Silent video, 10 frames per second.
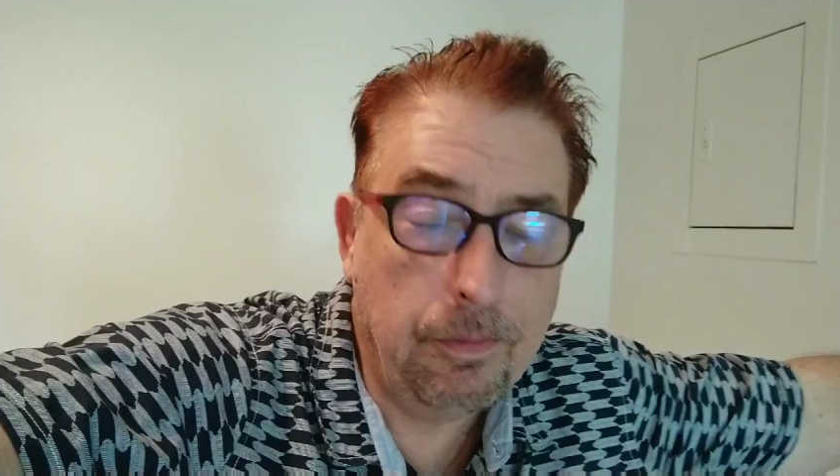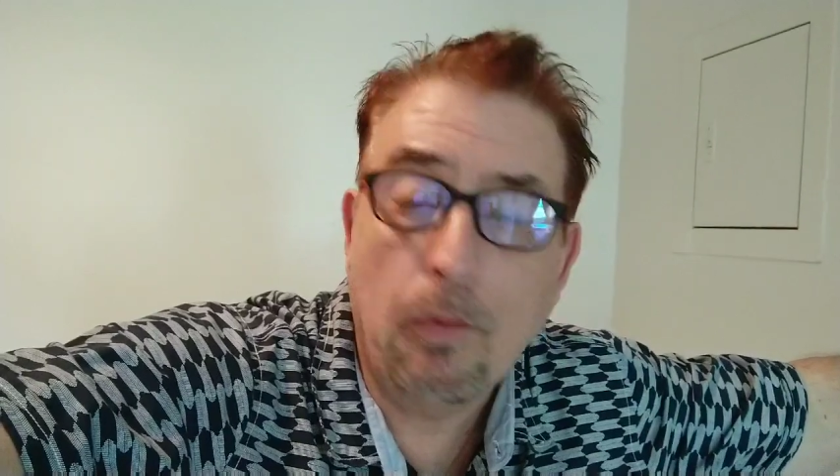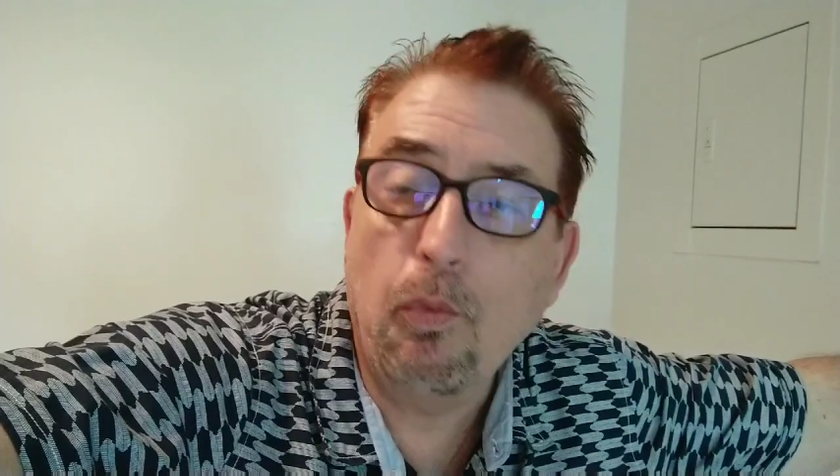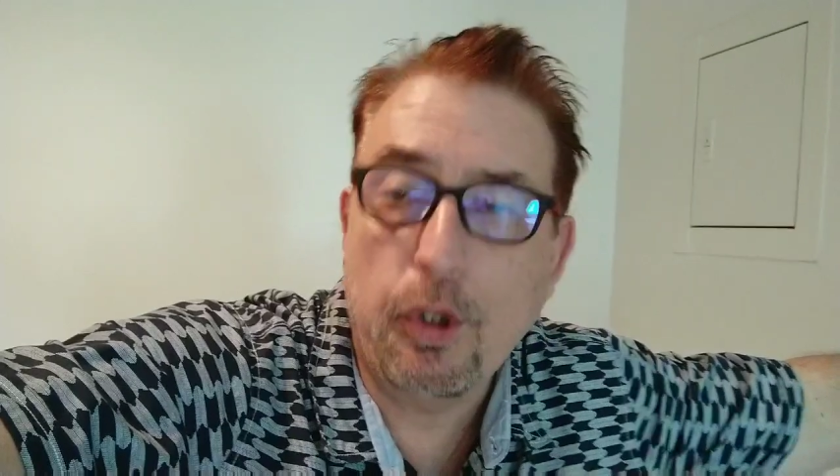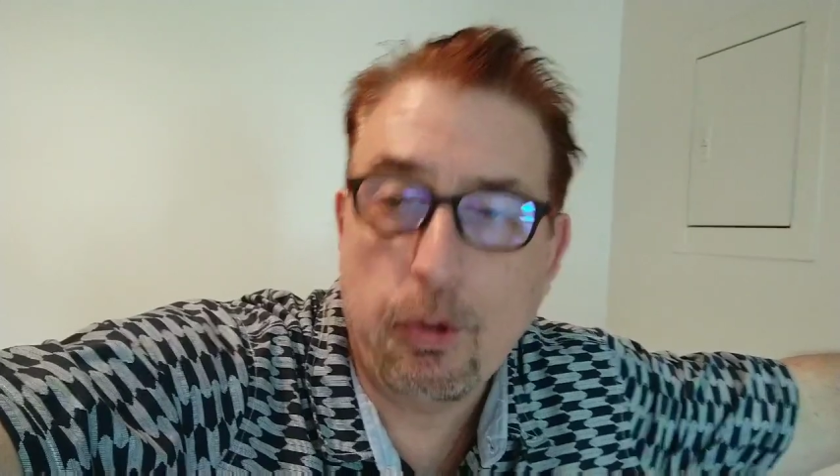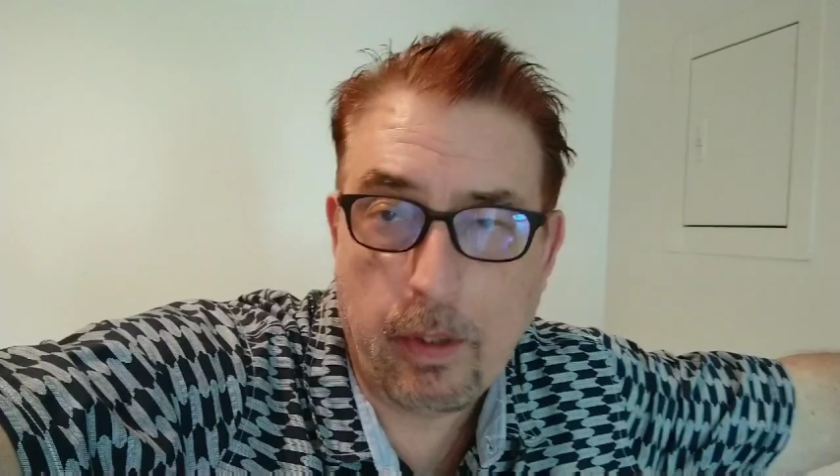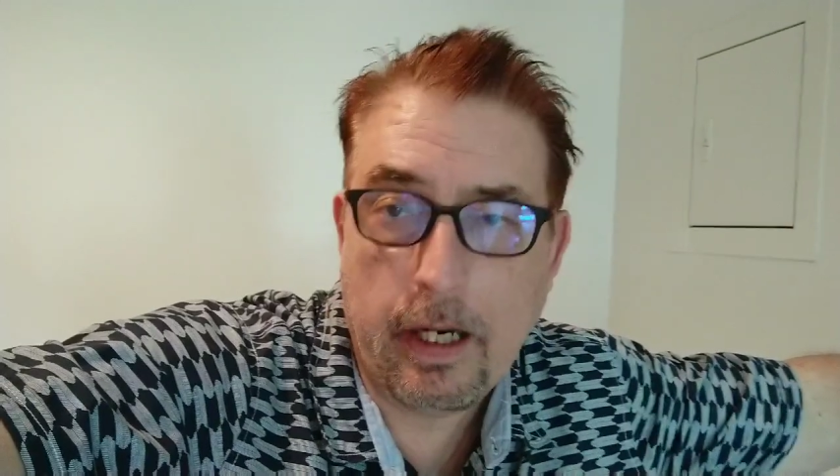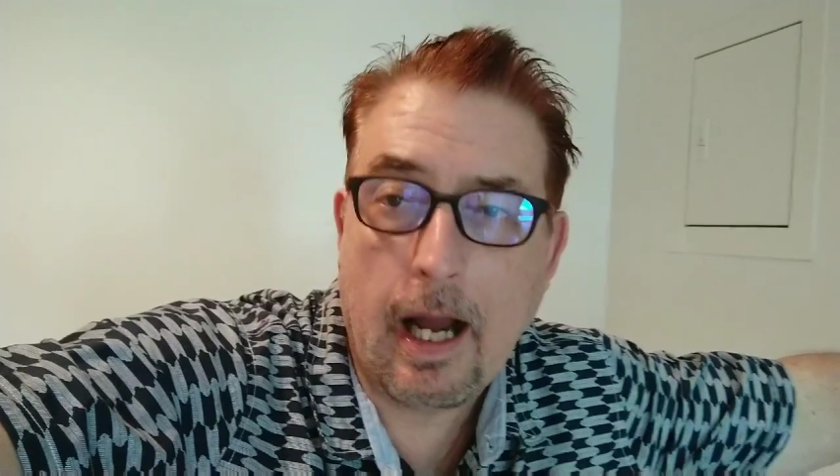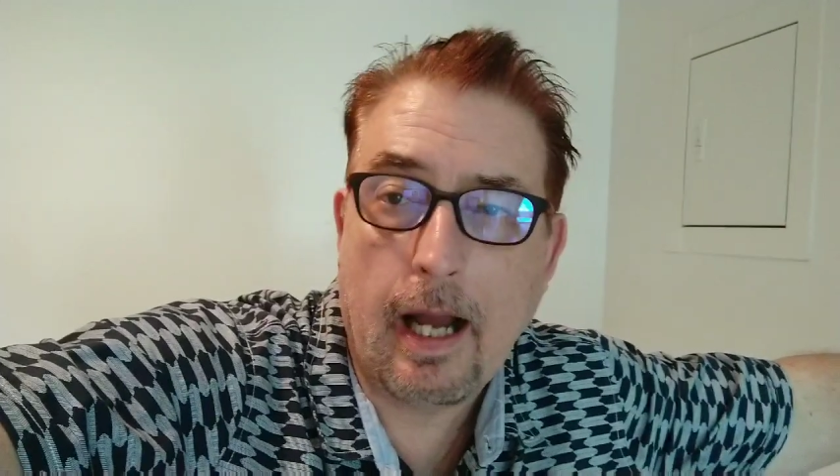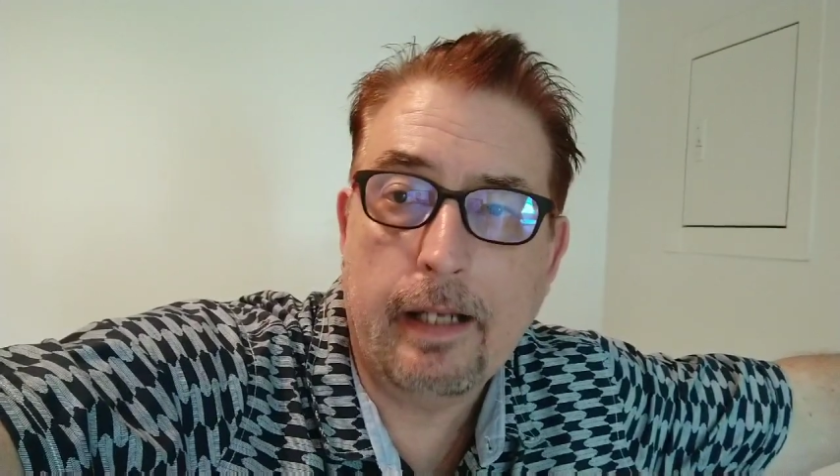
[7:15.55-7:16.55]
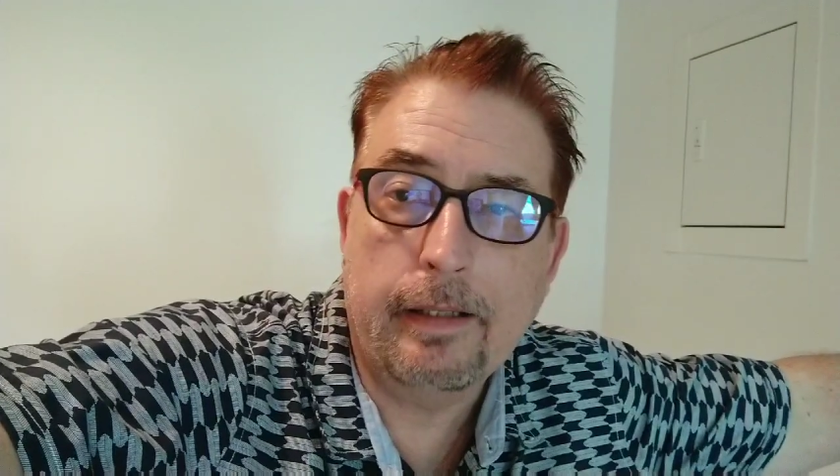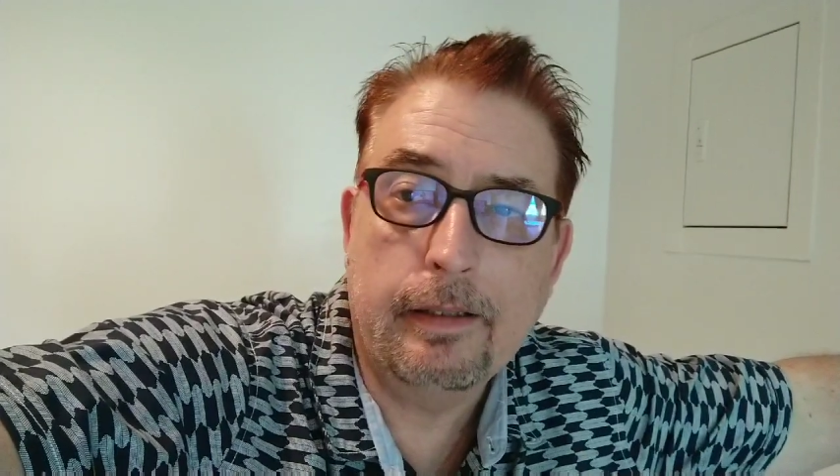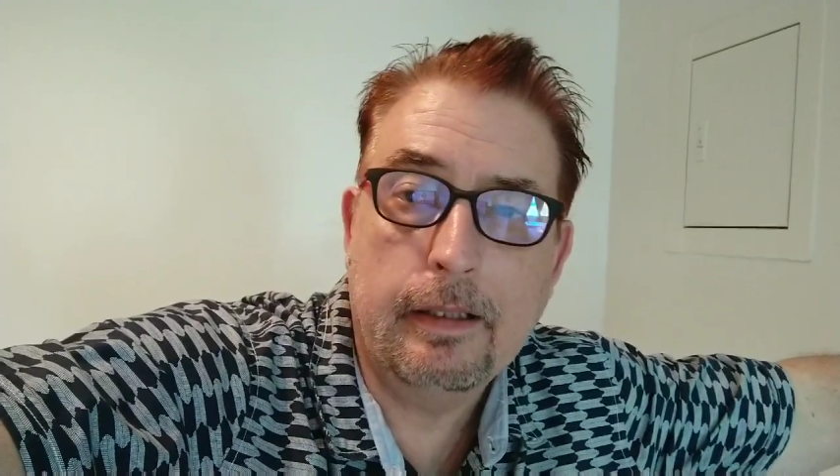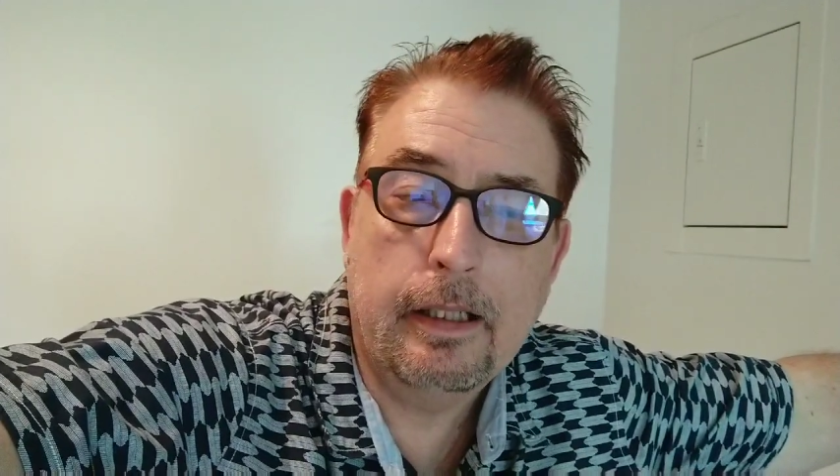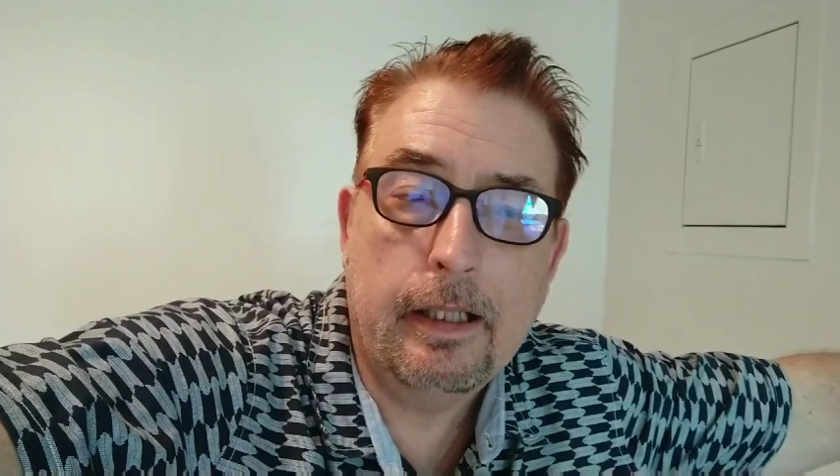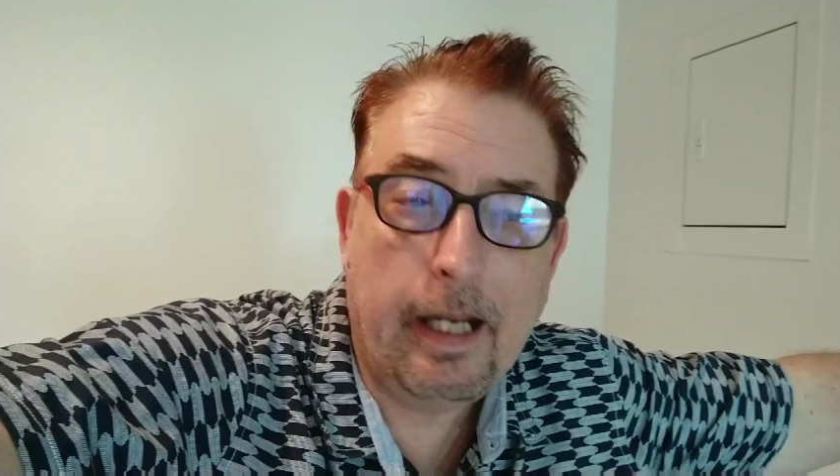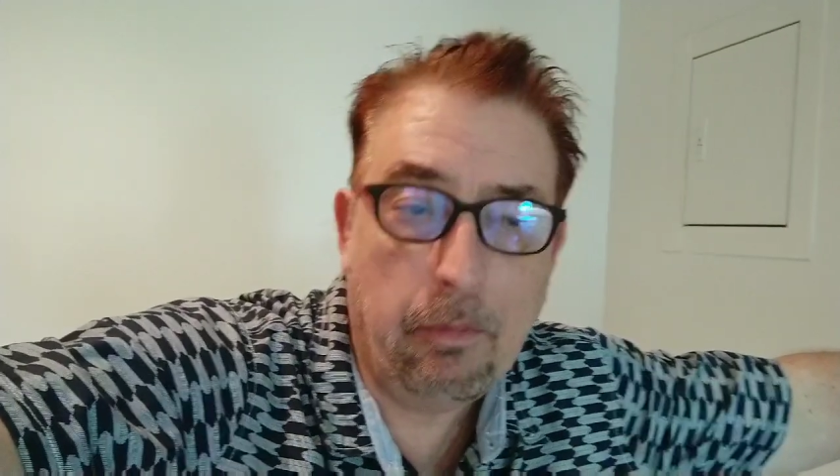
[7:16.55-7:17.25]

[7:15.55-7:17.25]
food, which we got,